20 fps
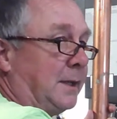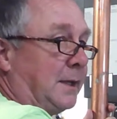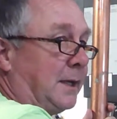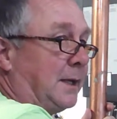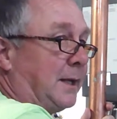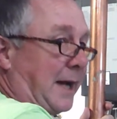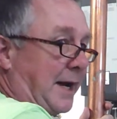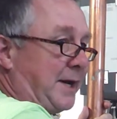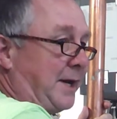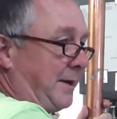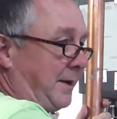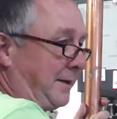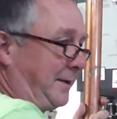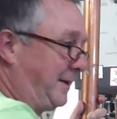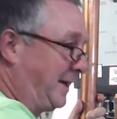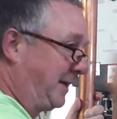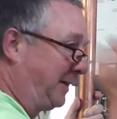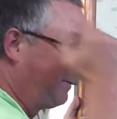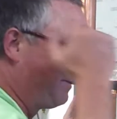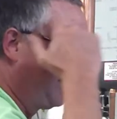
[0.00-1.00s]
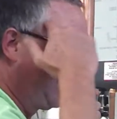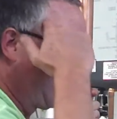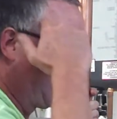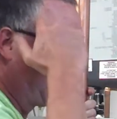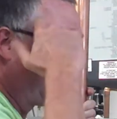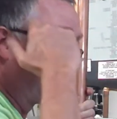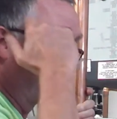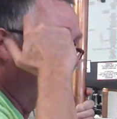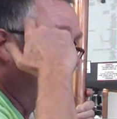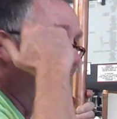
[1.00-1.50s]
I
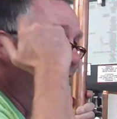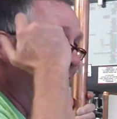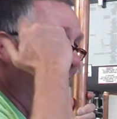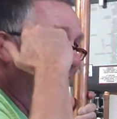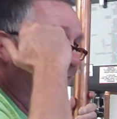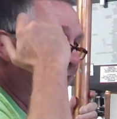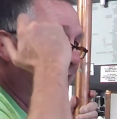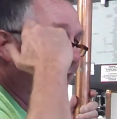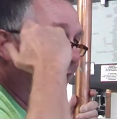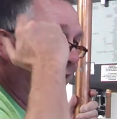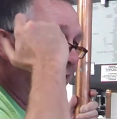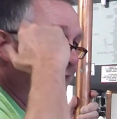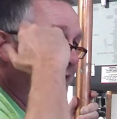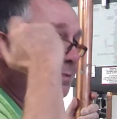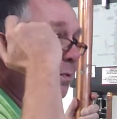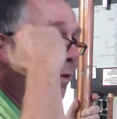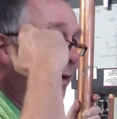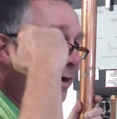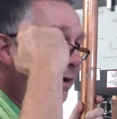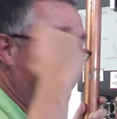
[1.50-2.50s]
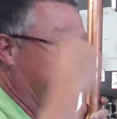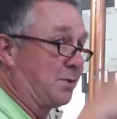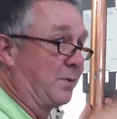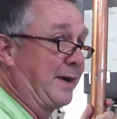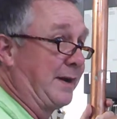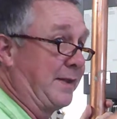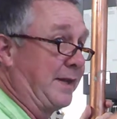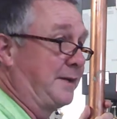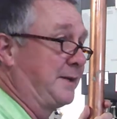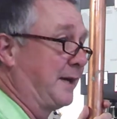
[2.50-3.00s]
always know when I start these boilers
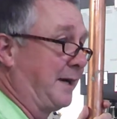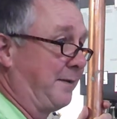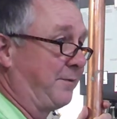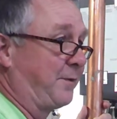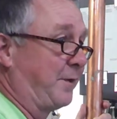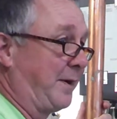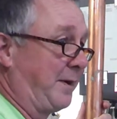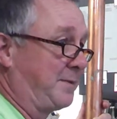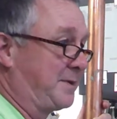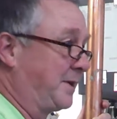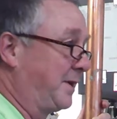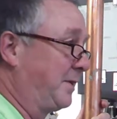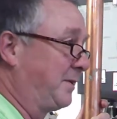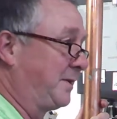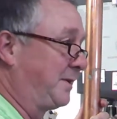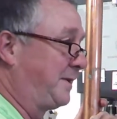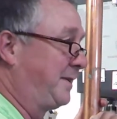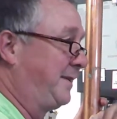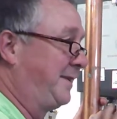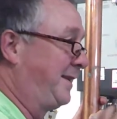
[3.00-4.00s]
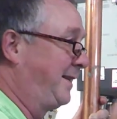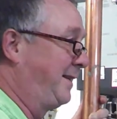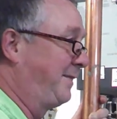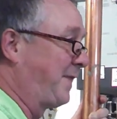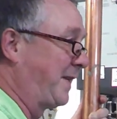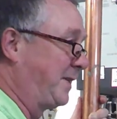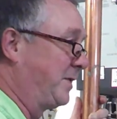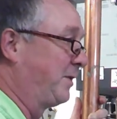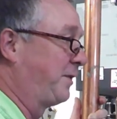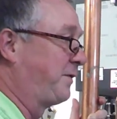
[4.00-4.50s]
around that time frame. So if
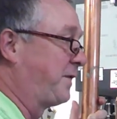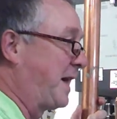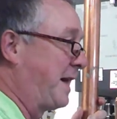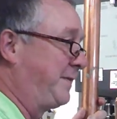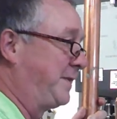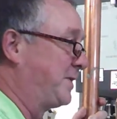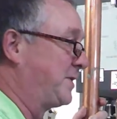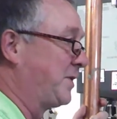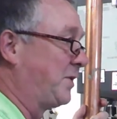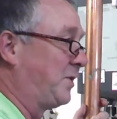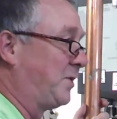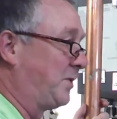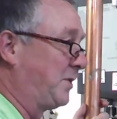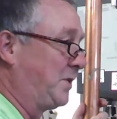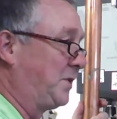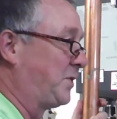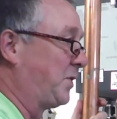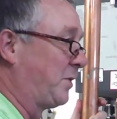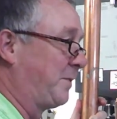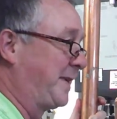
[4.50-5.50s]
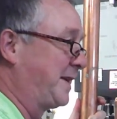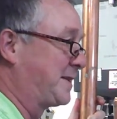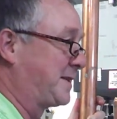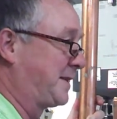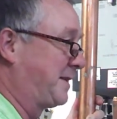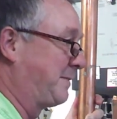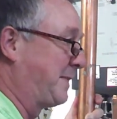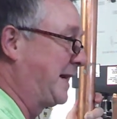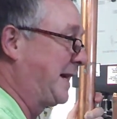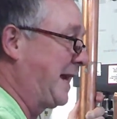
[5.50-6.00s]
I know it's 5 years old and you told me it's
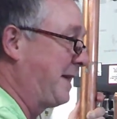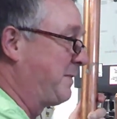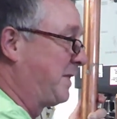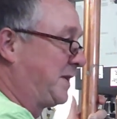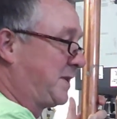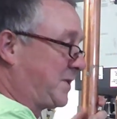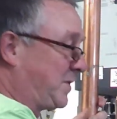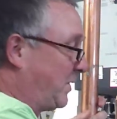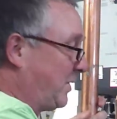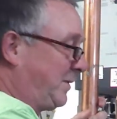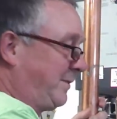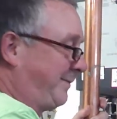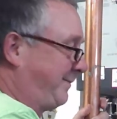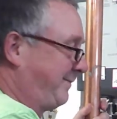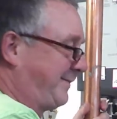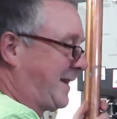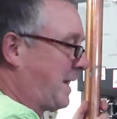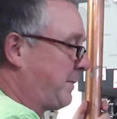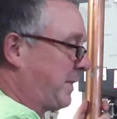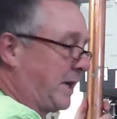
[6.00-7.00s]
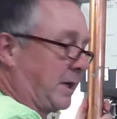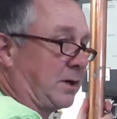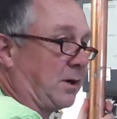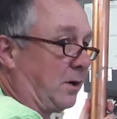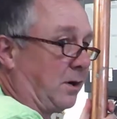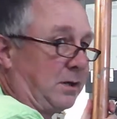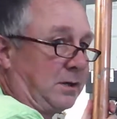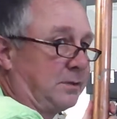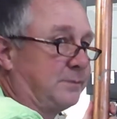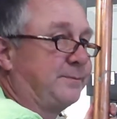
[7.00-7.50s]
about 8 months old, I'm gonna
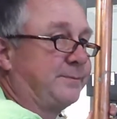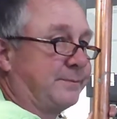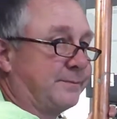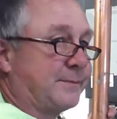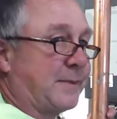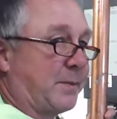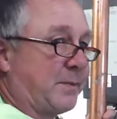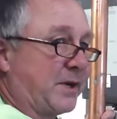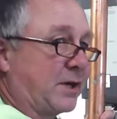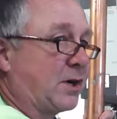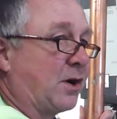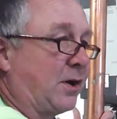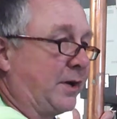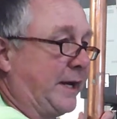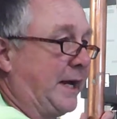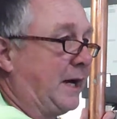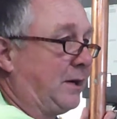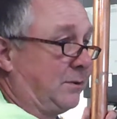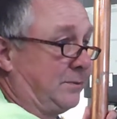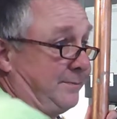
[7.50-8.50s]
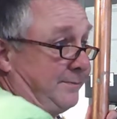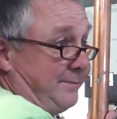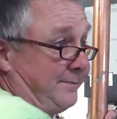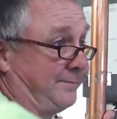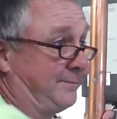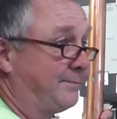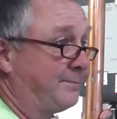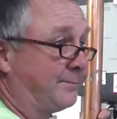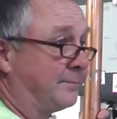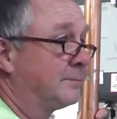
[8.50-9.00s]
call you out.
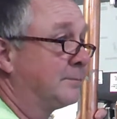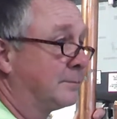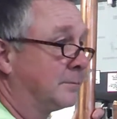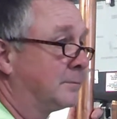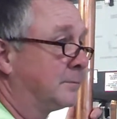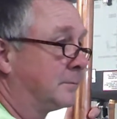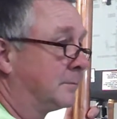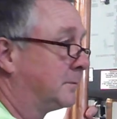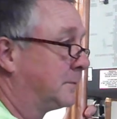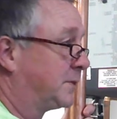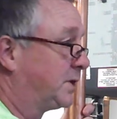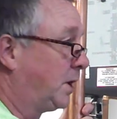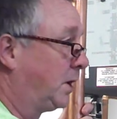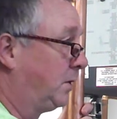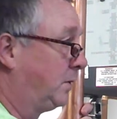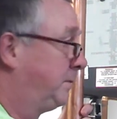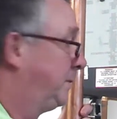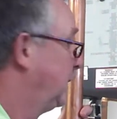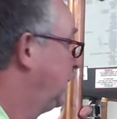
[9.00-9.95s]
So